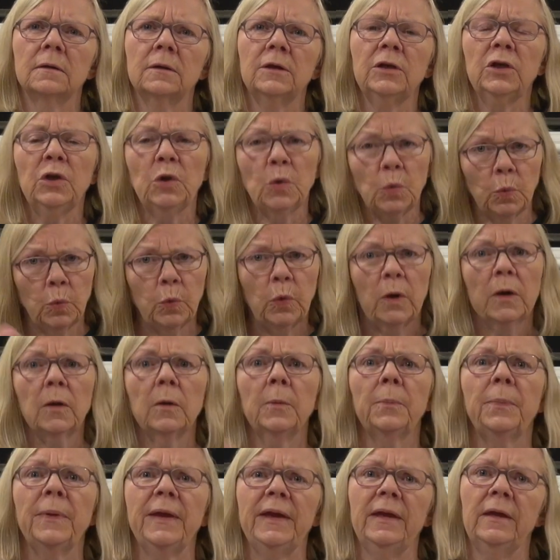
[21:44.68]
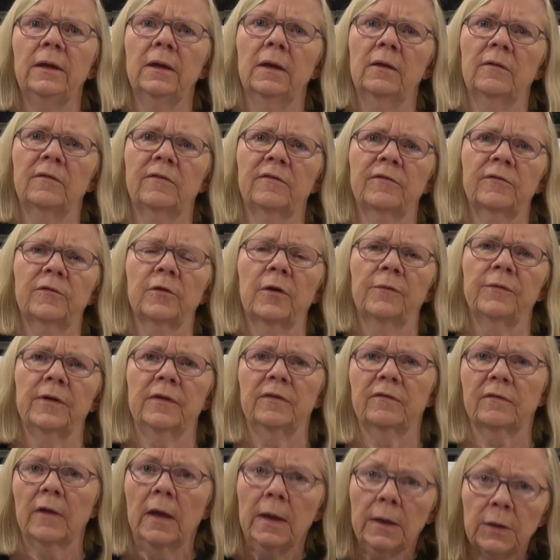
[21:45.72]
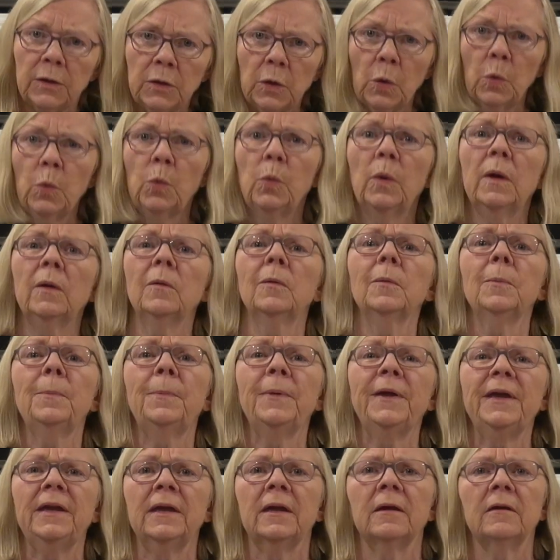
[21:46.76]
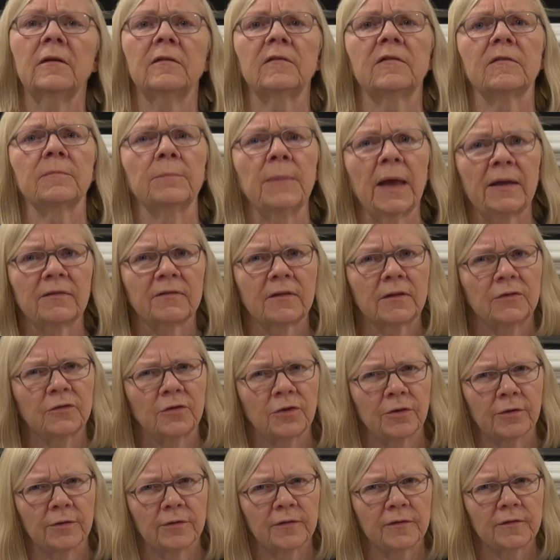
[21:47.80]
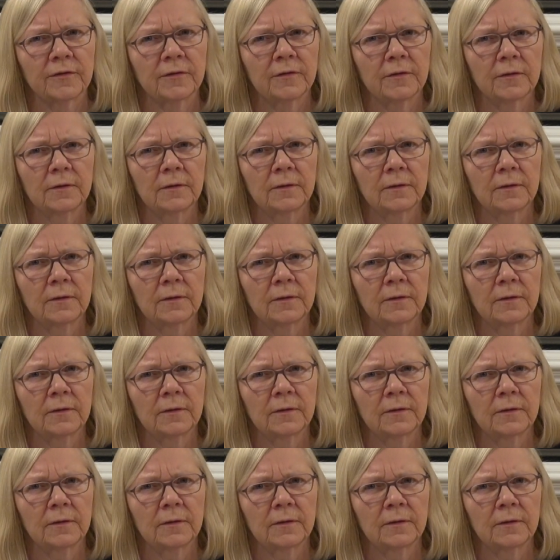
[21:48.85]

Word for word: You will be his servants. You will be his messengers,